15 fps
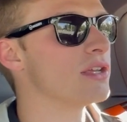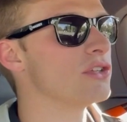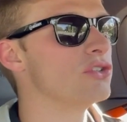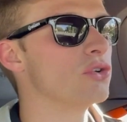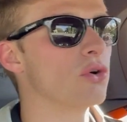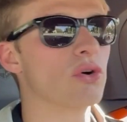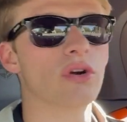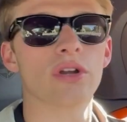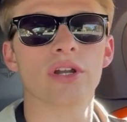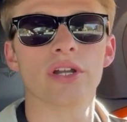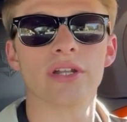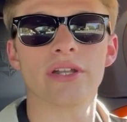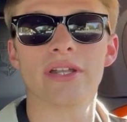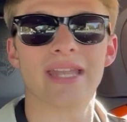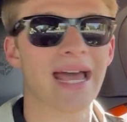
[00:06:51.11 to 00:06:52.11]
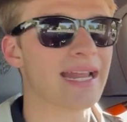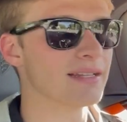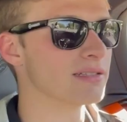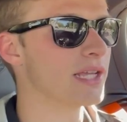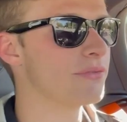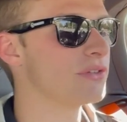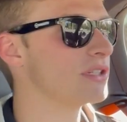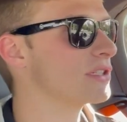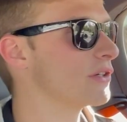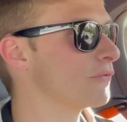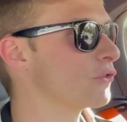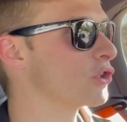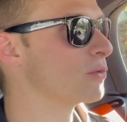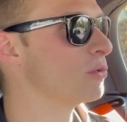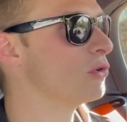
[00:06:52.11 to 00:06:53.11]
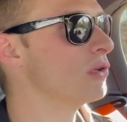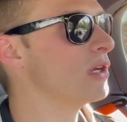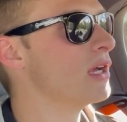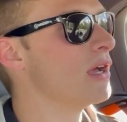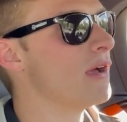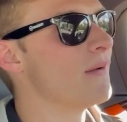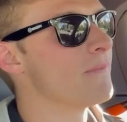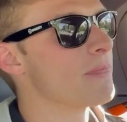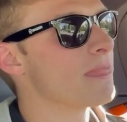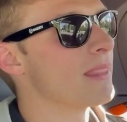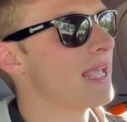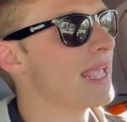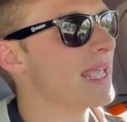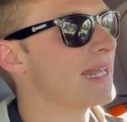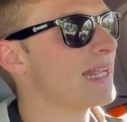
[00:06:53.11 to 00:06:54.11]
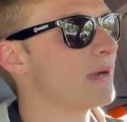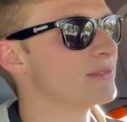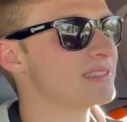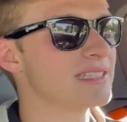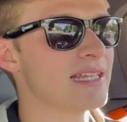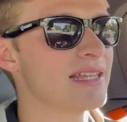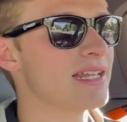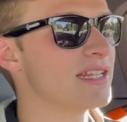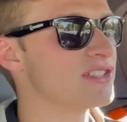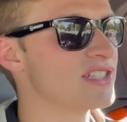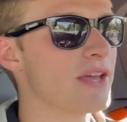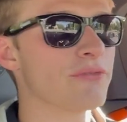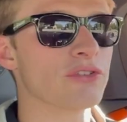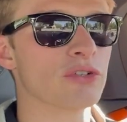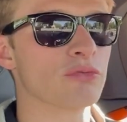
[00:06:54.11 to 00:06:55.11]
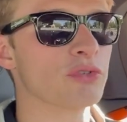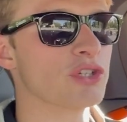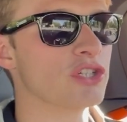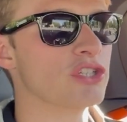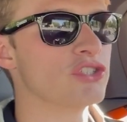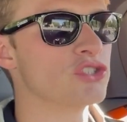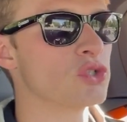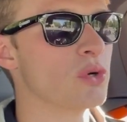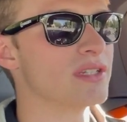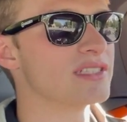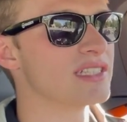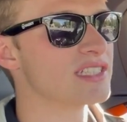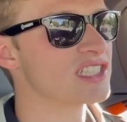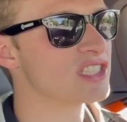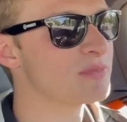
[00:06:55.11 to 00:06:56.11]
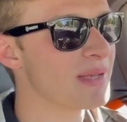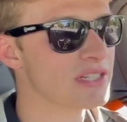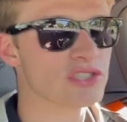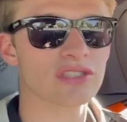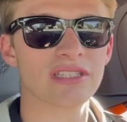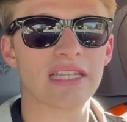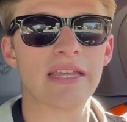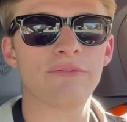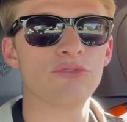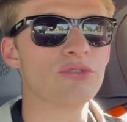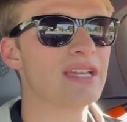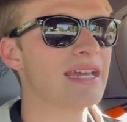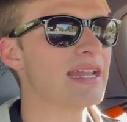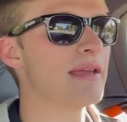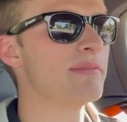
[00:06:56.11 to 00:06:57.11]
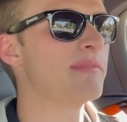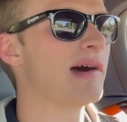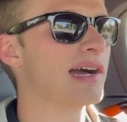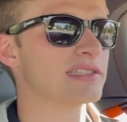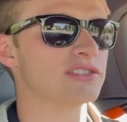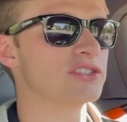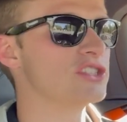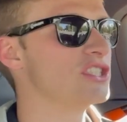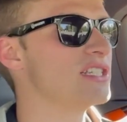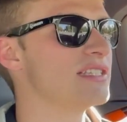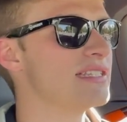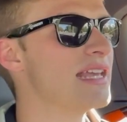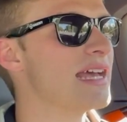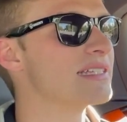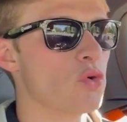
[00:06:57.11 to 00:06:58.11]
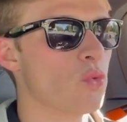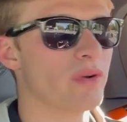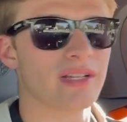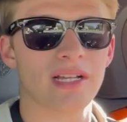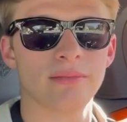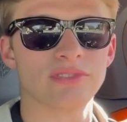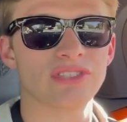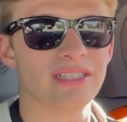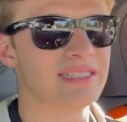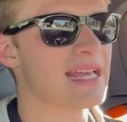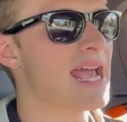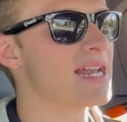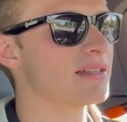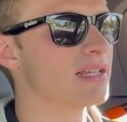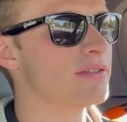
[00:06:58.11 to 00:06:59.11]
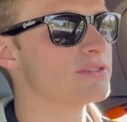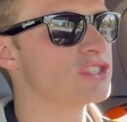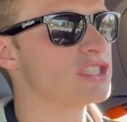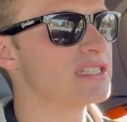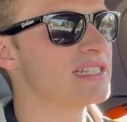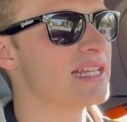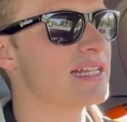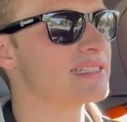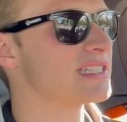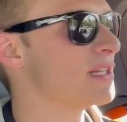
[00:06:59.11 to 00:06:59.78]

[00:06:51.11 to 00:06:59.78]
your 911 convertible. And I would say that it's definitely a really good choice, especially if you get a Boxster GTS. When it comes to a 911 GTS and a